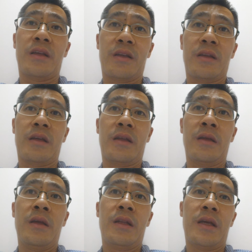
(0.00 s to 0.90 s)

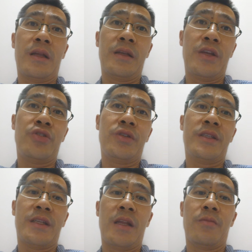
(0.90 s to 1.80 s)
that a nation
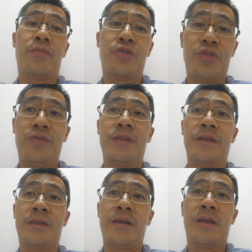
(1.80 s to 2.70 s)
state
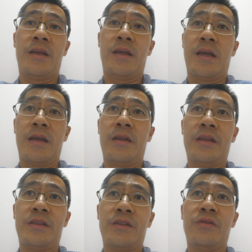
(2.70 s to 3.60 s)
produces.
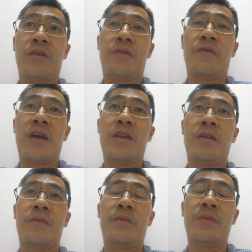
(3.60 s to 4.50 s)
It's not
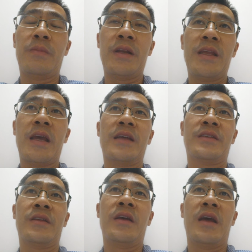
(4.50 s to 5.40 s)
value. Money
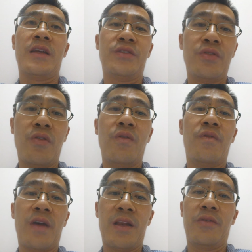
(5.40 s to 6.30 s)
has no
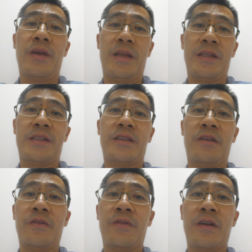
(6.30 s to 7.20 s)
value in
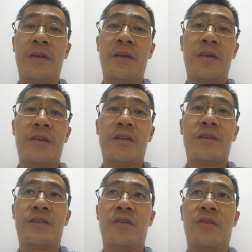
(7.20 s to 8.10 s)
itself.
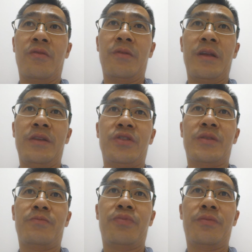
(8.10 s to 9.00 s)
So
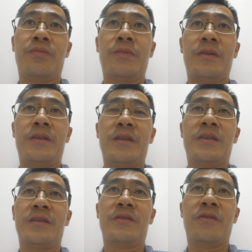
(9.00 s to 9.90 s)

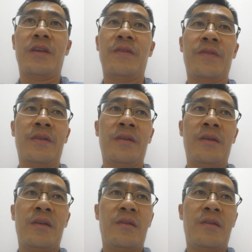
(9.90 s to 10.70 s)
this is not even.